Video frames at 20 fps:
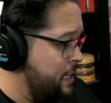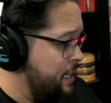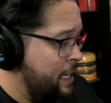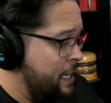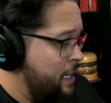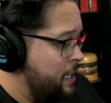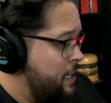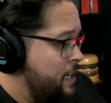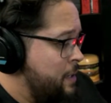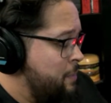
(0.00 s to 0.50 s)
I
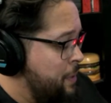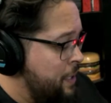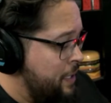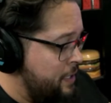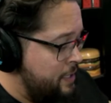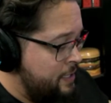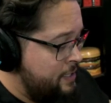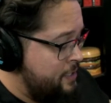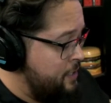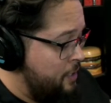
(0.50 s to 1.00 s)
can't
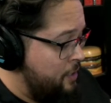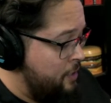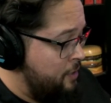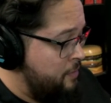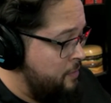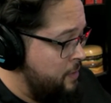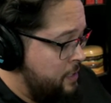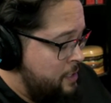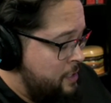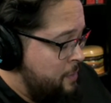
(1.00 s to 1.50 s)
nitpick at this at
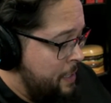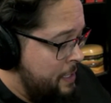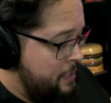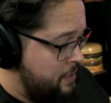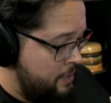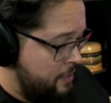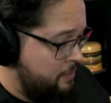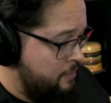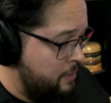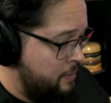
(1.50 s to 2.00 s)
all. It's
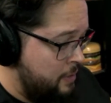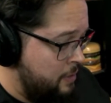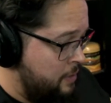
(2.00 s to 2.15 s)
amazing.